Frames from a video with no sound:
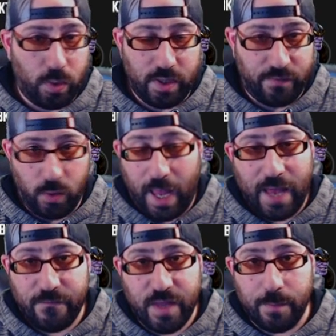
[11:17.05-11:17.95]
if you
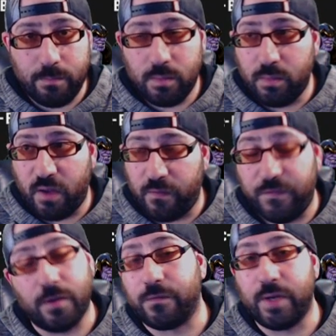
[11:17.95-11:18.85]
have them,
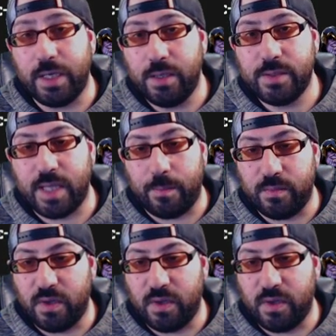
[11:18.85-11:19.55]
feel free to use them.